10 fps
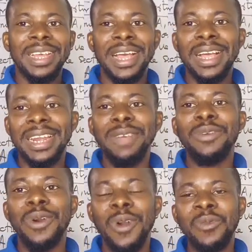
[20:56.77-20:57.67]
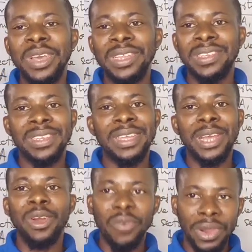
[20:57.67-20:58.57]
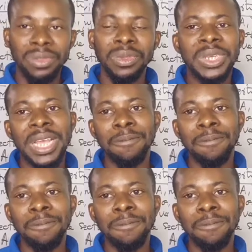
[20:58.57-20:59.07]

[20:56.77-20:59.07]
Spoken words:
leave your comments, and don't forget to share.